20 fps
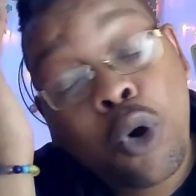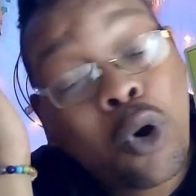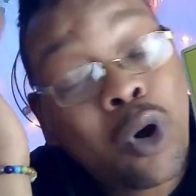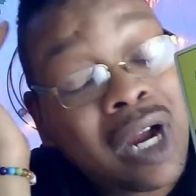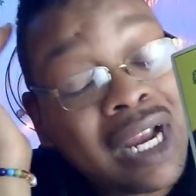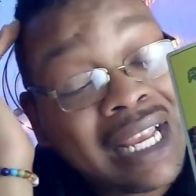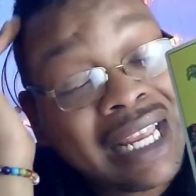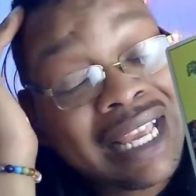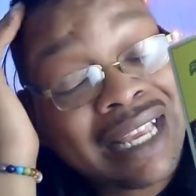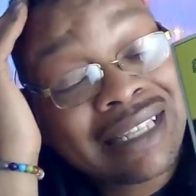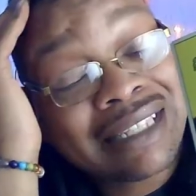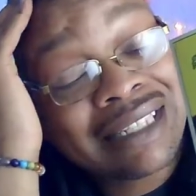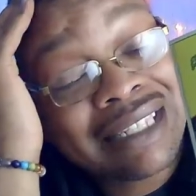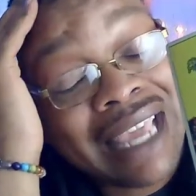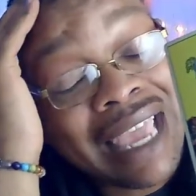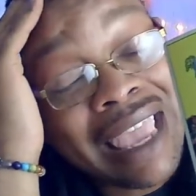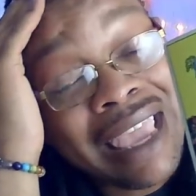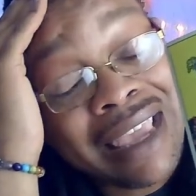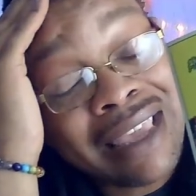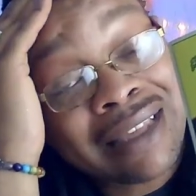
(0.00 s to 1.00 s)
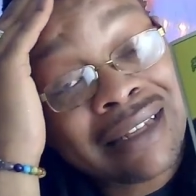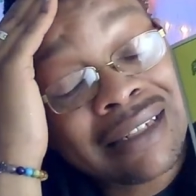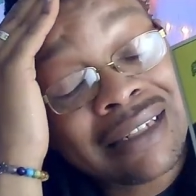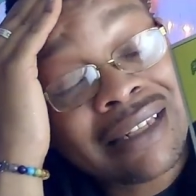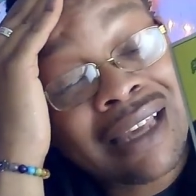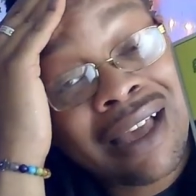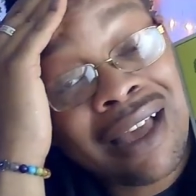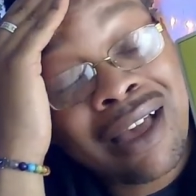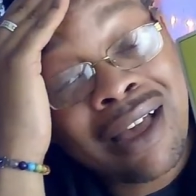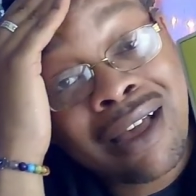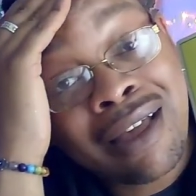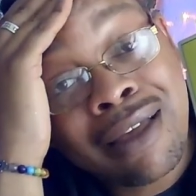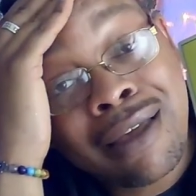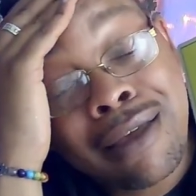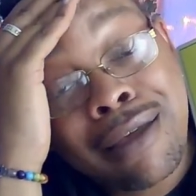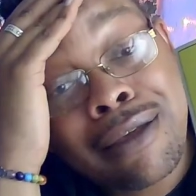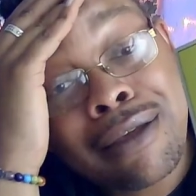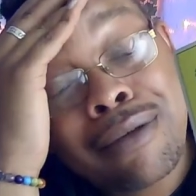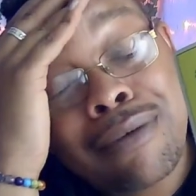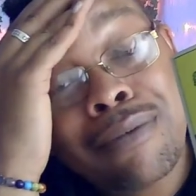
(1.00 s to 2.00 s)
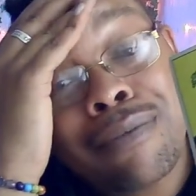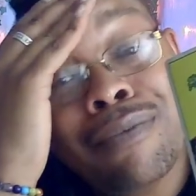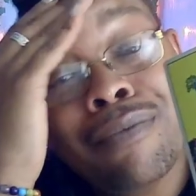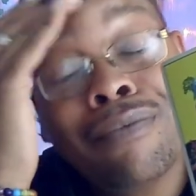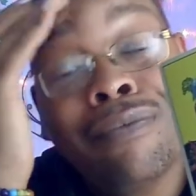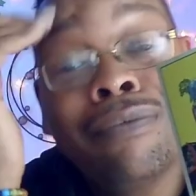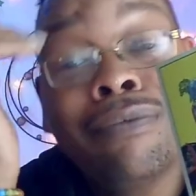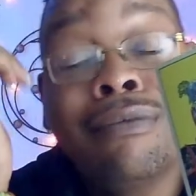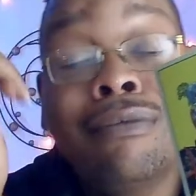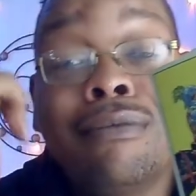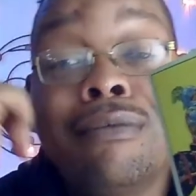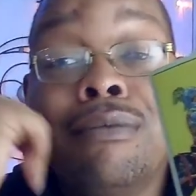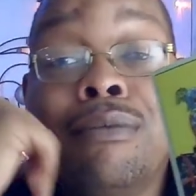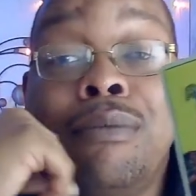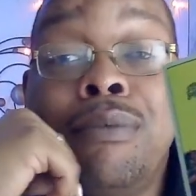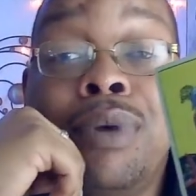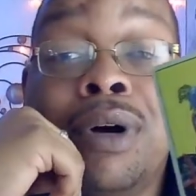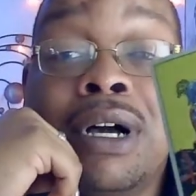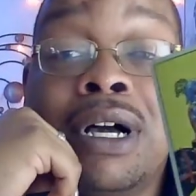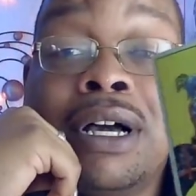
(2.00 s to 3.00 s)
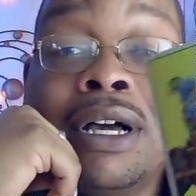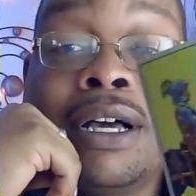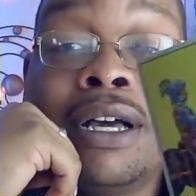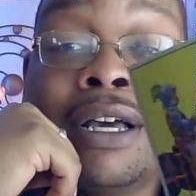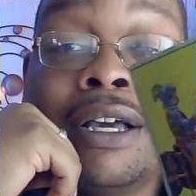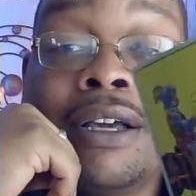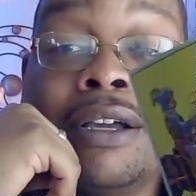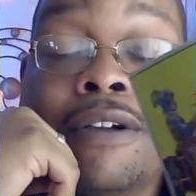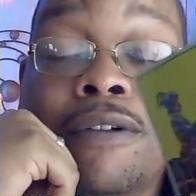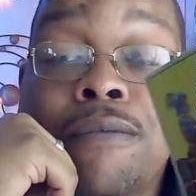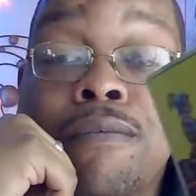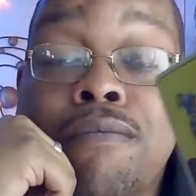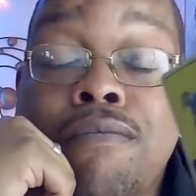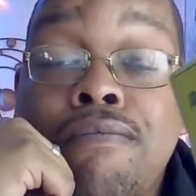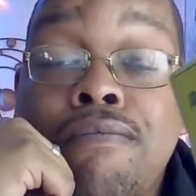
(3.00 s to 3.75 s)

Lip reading: or it has taken time. But